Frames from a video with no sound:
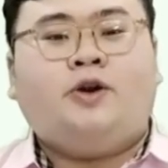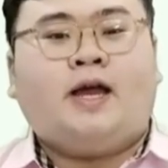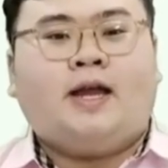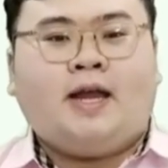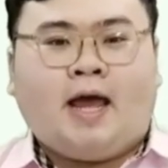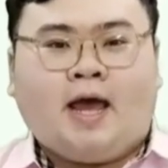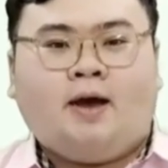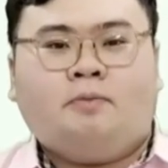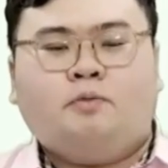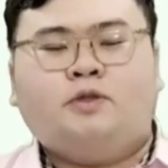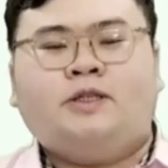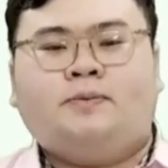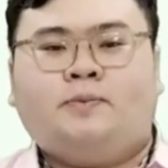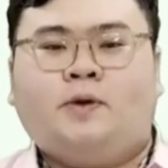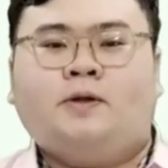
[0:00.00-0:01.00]
You can
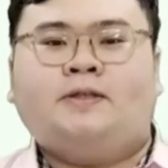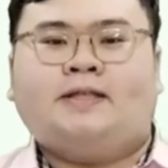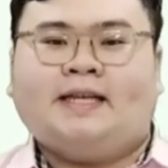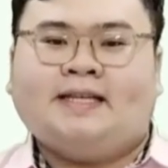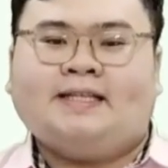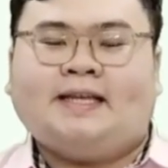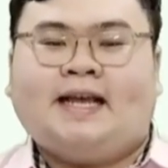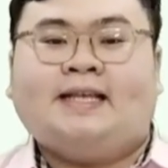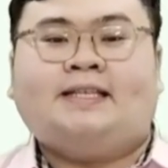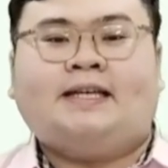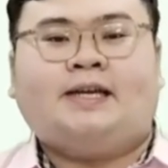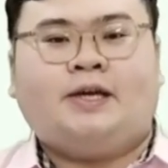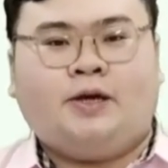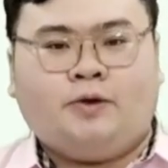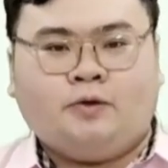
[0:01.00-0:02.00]
have multiple test
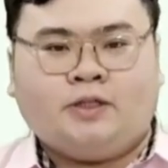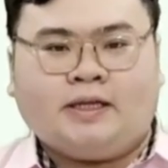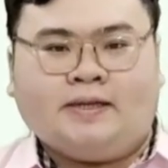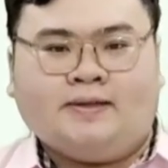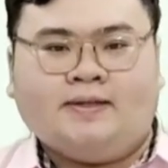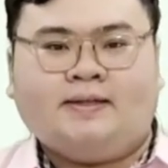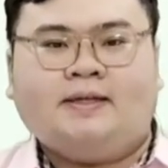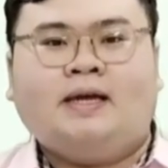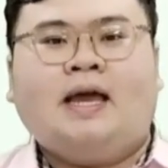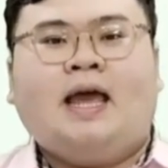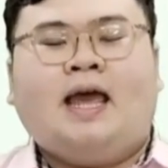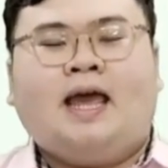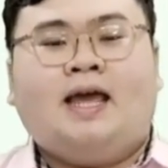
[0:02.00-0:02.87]
execution,